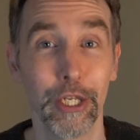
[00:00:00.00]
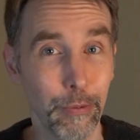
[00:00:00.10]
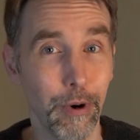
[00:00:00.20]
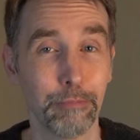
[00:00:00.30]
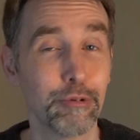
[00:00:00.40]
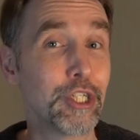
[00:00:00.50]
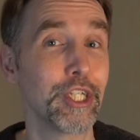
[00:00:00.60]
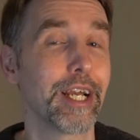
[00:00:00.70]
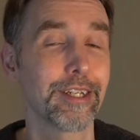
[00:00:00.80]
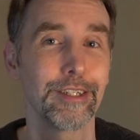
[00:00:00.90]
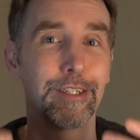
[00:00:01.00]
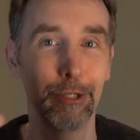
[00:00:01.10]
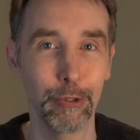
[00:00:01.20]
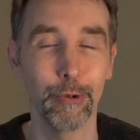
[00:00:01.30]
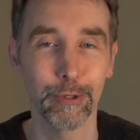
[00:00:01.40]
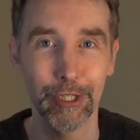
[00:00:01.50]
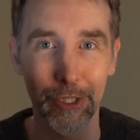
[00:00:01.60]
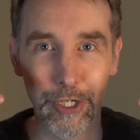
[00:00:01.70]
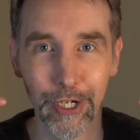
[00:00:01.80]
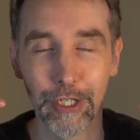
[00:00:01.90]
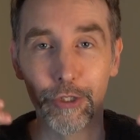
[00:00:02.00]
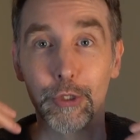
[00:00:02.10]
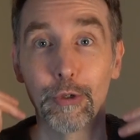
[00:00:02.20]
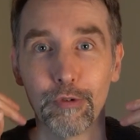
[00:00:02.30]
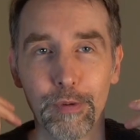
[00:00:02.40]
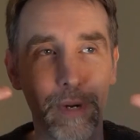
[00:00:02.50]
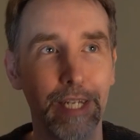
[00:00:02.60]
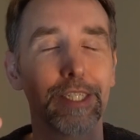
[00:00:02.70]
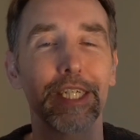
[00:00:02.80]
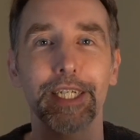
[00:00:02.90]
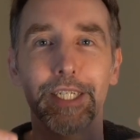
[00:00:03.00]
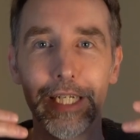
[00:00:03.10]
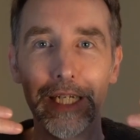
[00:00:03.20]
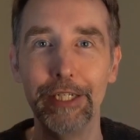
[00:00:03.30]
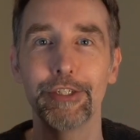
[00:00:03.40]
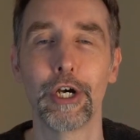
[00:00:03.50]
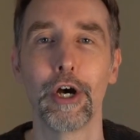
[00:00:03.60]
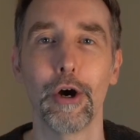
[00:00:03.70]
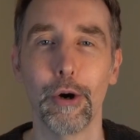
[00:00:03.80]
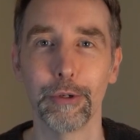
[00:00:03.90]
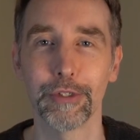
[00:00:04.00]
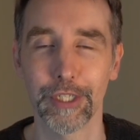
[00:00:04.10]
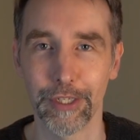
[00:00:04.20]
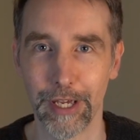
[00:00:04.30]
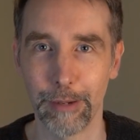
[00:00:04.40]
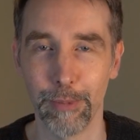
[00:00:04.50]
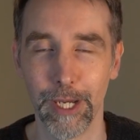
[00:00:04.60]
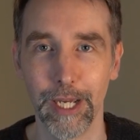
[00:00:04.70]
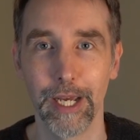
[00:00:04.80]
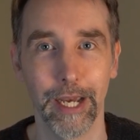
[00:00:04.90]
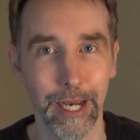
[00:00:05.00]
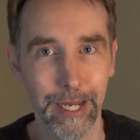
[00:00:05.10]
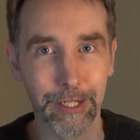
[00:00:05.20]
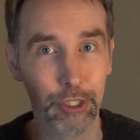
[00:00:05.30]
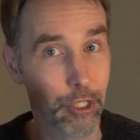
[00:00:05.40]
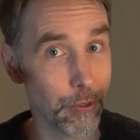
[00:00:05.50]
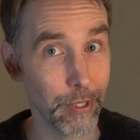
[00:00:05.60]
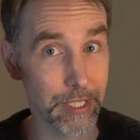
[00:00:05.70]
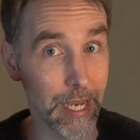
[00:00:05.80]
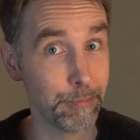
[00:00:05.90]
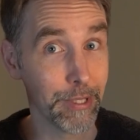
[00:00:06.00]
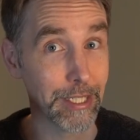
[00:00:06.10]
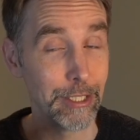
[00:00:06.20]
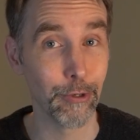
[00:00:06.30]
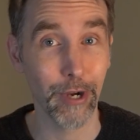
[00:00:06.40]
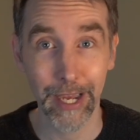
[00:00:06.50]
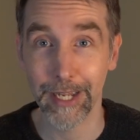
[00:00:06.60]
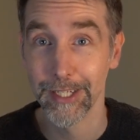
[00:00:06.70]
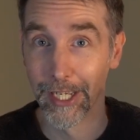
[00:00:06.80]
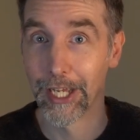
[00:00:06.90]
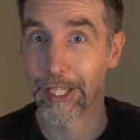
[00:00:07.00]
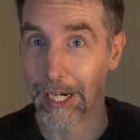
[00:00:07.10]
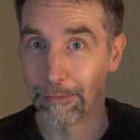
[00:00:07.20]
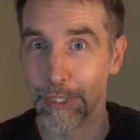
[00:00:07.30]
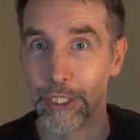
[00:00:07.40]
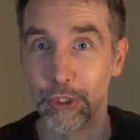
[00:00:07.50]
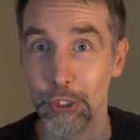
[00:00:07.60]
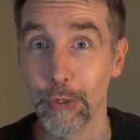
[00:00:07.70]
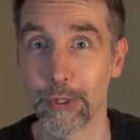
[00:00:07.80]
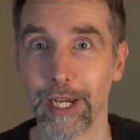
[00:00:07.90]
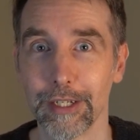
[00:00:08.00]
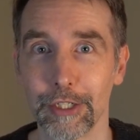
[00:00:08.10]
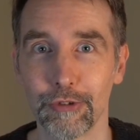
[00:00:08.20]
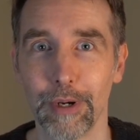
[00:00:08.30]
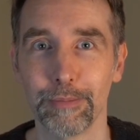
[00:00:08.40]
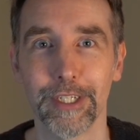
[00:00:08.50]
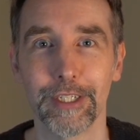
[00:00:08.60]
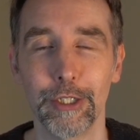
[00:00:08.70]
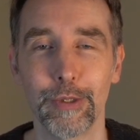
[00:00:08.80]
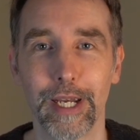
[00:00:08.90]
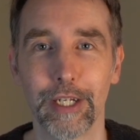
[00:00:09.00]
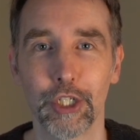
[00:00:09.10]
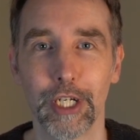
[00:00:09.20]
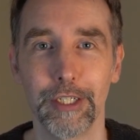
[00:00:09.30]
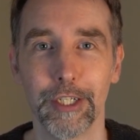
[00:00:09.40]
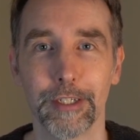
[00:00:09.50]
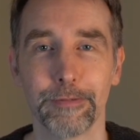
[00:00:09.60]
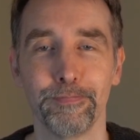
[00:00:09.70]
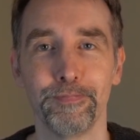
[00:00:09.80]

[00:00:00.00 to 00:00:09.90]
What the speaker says: You are projecting your desires, your romantic needs onto them. And so it's happening in your head. That means you can disrupt it. You can change it.